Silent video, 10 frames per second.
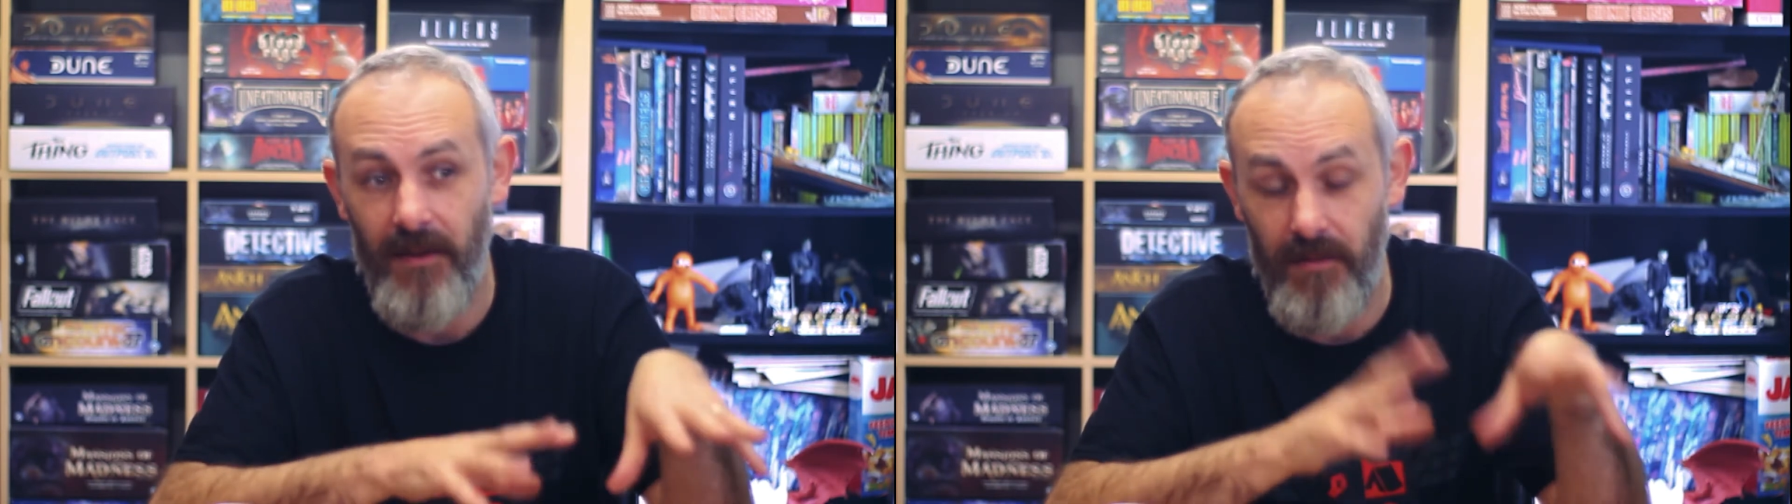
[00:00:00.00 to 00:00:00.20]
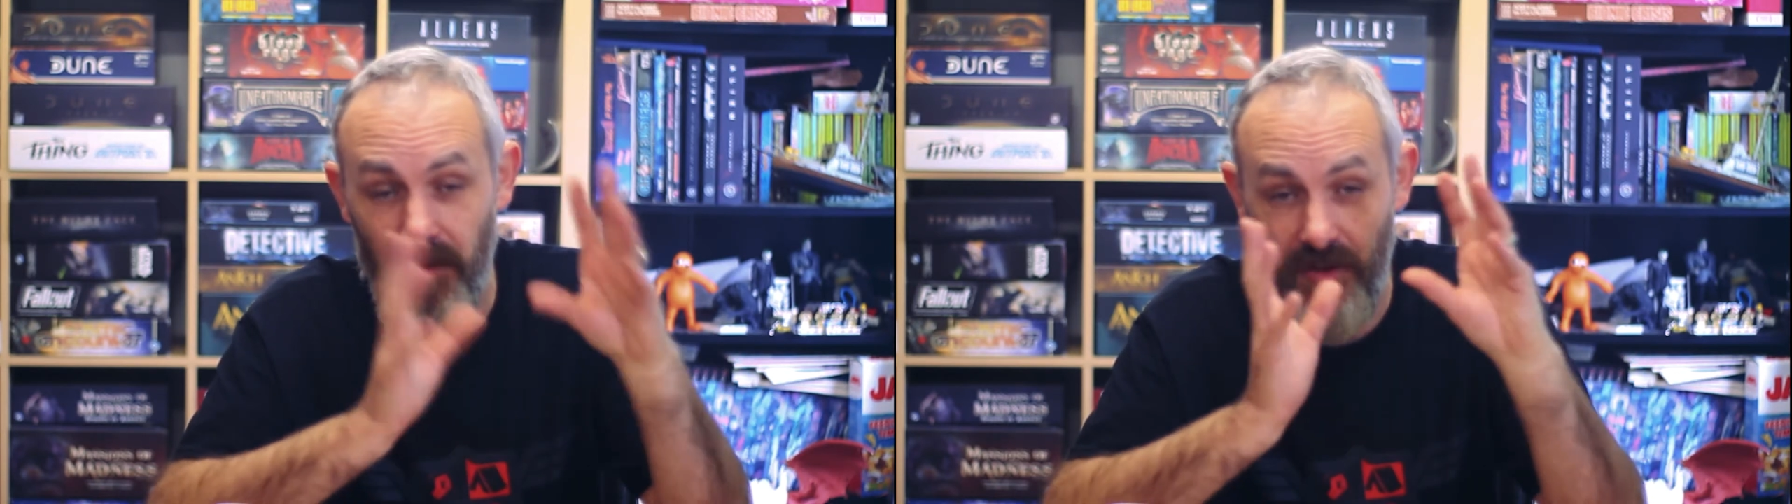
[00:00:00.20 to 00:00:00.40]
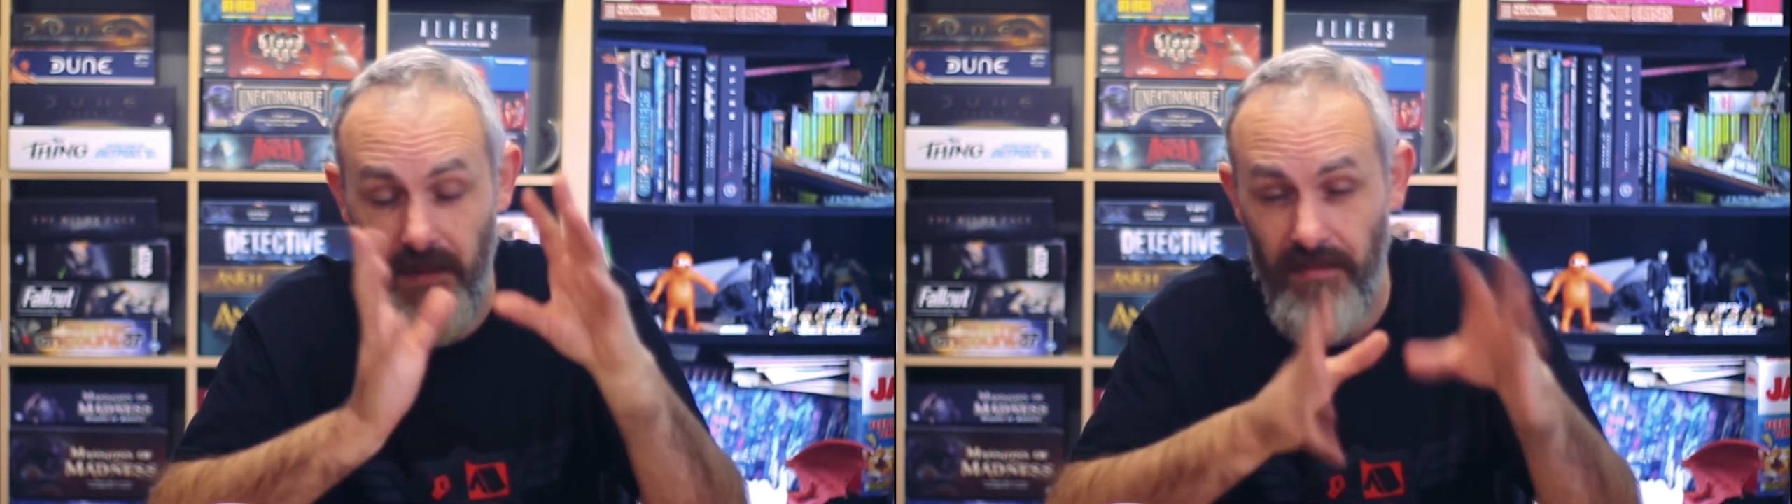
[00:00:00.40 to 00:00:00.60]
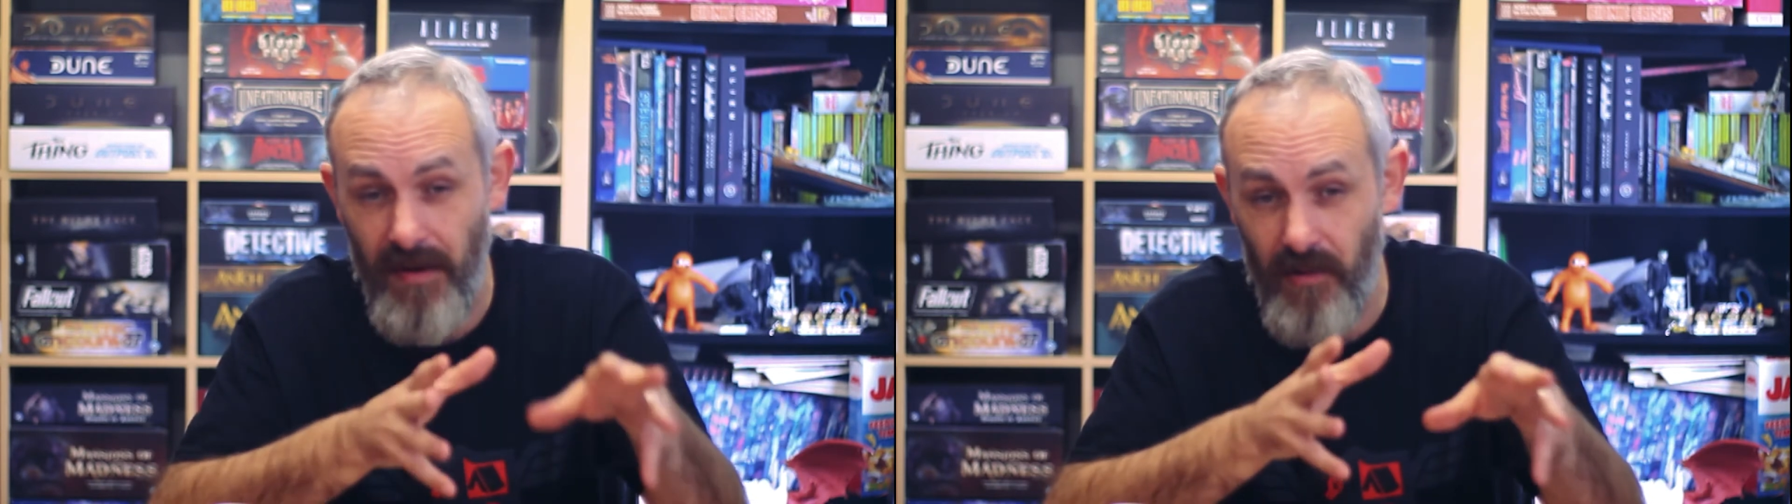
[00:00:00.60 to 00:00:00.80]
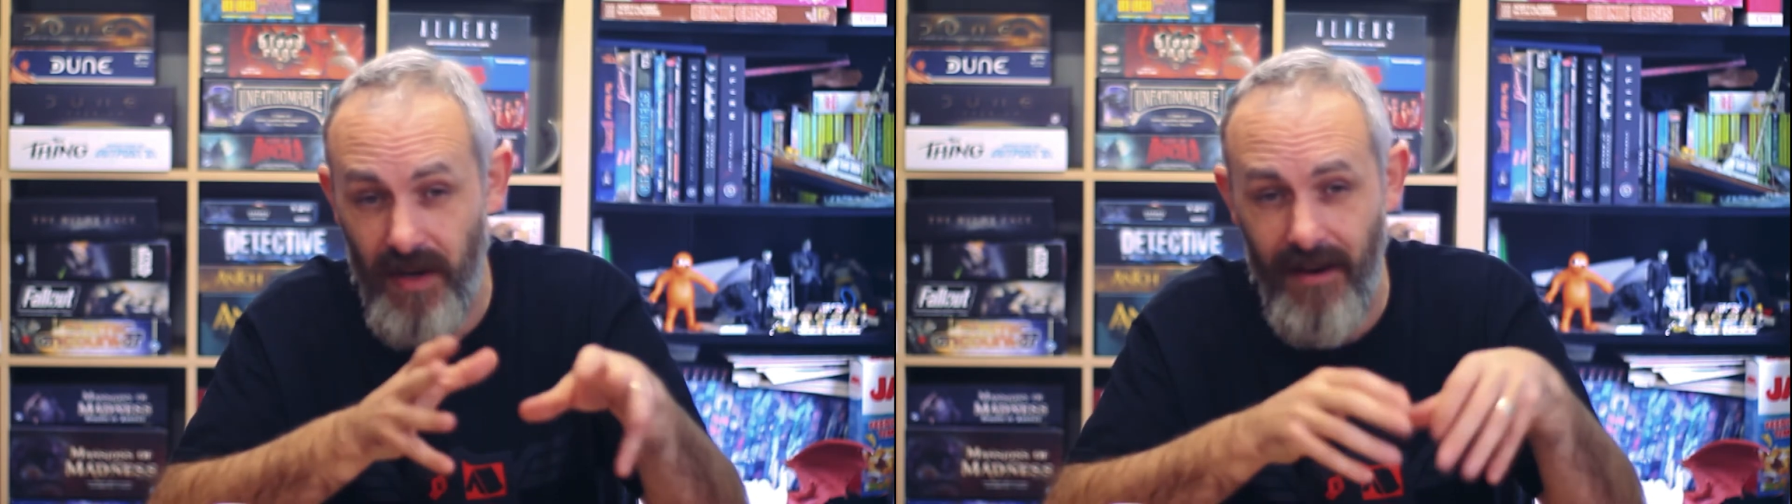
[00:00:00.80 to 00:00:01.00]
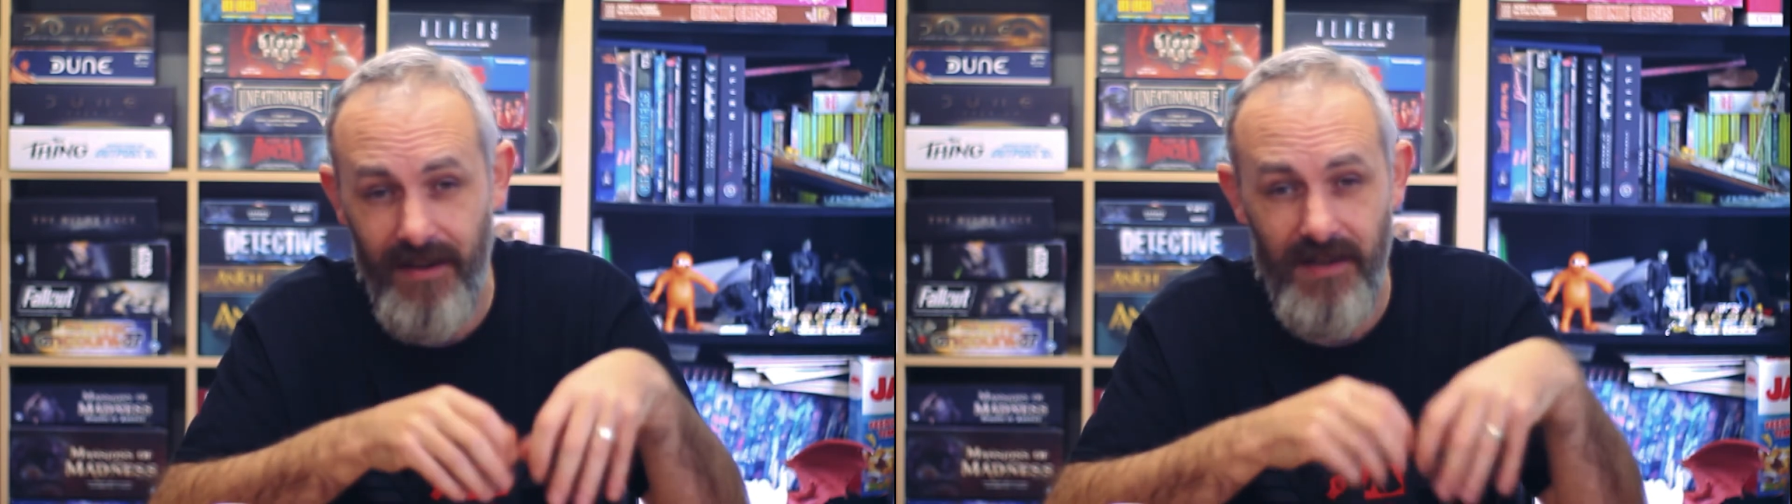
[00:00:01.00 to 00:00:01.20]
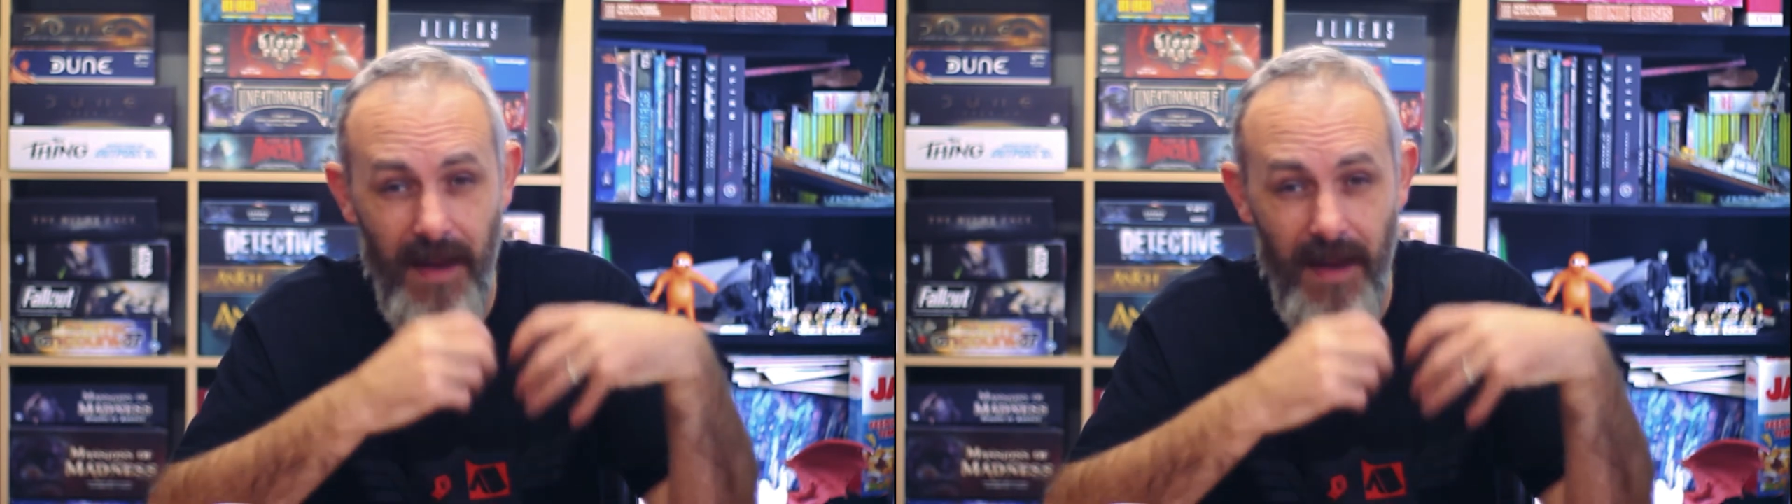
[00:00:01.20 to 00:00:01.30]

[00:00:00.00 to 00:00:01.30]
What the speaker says: oh, should we bring more characters